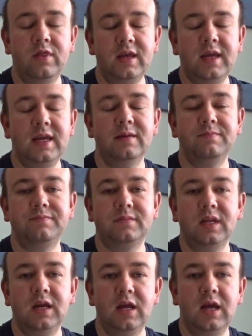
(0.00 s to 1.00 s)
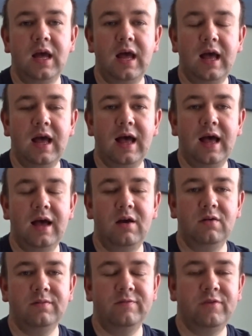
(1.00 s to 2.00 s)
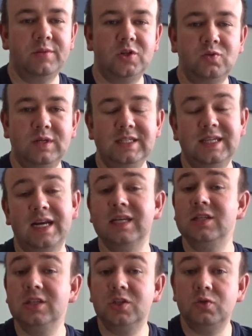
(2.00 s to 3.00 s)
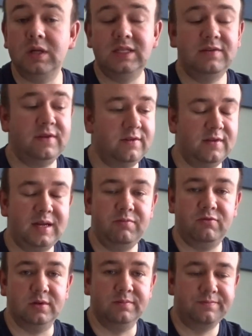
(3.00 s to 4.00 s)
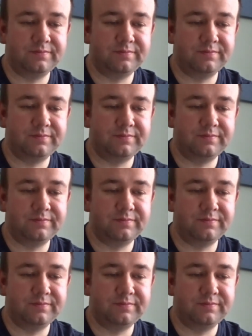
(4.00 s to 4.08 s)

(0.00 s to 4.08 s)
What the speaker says: the from the 22nd to the 25th of April.